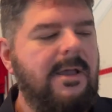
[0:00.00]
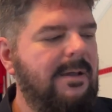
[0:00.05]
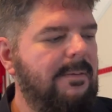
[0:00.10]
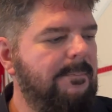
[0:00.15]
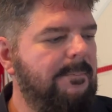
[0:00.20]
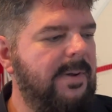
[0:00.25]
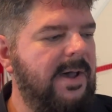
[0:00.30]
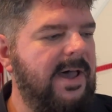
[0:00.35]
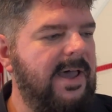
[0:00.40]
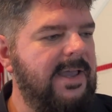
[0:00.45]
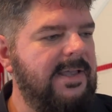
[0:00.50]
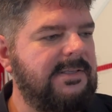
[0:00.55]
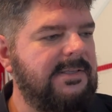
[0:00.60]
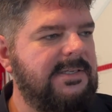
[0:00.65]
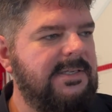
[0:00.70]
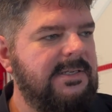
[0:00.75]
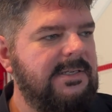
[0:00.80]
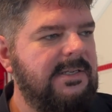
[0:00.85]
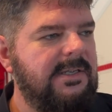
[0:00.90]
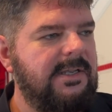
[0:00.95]

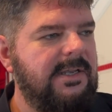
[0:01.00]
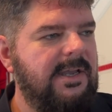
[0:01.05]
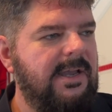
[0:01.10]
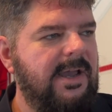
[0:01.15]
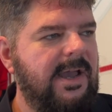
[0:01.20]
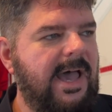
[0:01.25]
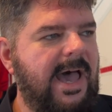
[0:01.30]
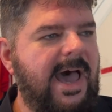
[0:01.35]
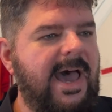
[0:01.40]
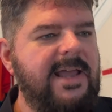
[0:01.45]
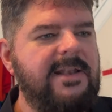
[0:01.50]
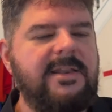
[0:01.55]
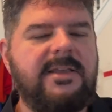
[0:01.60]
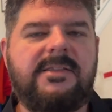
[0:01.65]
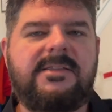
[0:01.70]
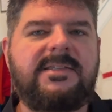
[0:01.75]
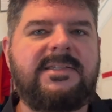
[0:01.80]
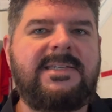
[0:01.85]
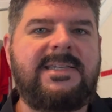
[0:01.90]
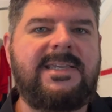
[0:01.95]
but I
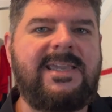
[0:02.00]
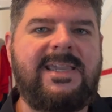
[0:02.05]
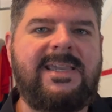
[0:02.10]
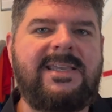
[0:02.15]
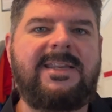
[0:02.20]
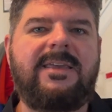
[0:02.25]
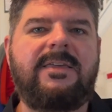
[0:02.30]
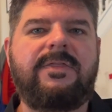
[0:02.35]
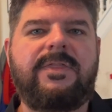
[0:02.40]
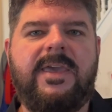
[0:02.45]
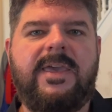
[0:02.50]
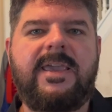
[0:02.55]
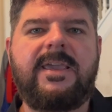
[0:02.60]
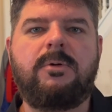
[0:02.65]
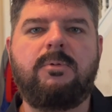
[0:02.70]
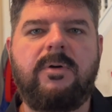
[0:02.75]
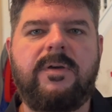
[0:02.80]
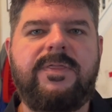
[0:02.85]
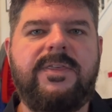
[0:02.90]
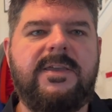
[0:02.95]
didn't see anything
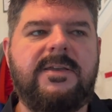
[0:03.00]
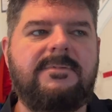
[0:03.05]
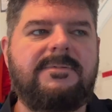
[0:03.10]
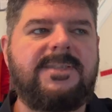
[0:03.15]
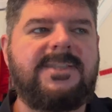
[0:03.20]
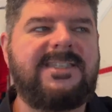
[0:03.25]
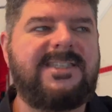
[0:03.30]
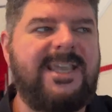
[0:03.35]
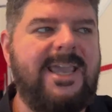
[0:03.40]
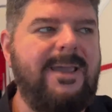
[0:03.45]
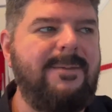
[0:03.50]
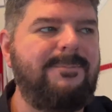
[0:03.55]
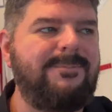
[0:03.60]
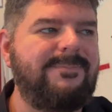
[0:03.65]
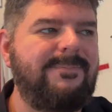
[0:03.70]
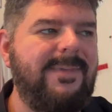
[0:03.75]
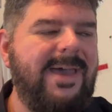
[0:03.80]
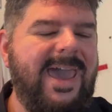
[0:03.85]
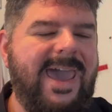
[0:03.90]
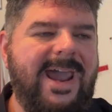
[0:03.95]
within
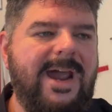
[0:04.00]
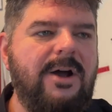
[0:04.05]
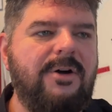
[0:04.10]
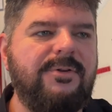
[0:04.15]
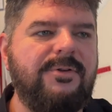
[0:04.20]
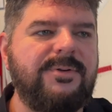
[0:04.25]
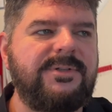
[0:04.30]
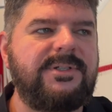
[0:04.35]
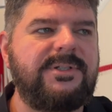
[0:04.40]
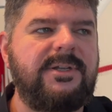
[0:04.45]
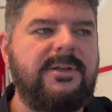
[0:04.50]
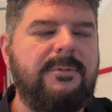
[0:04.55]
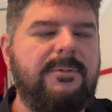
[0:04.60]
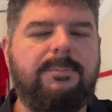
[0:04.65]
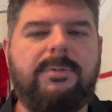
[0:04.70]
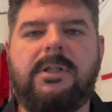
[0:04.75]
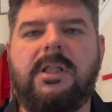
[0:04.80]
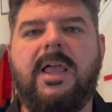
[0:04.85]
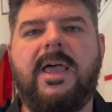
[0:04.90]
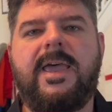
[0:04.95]
Sam Howell's
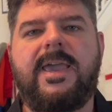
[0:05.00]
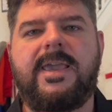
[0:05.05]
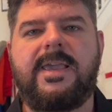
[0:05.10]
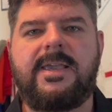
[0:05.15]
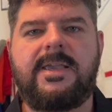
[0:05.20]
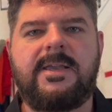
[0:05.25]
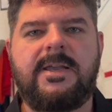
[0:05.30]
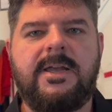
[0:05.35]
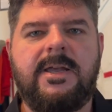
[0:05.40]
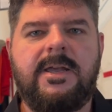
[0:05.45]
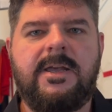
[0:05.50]
play